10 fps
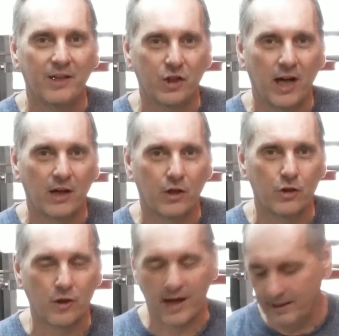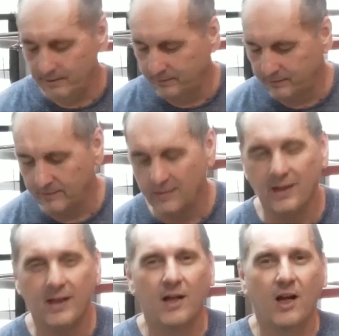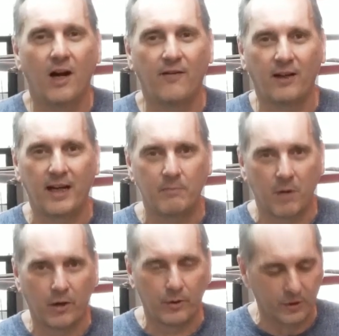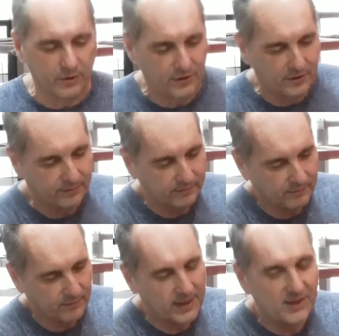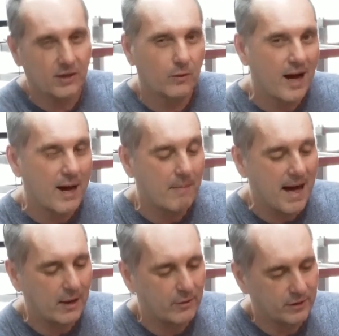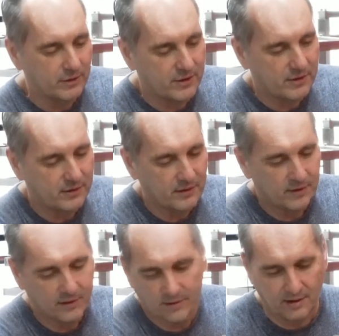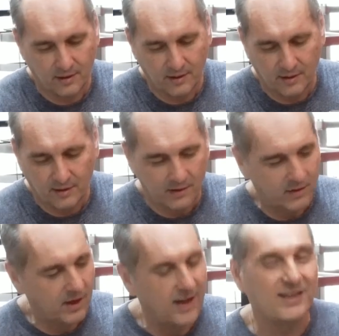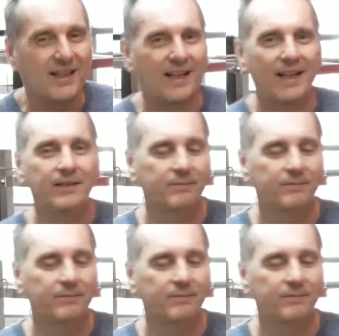the charcoal tray. I've cleaned my grills. These are the round bar grills. Nice and clean.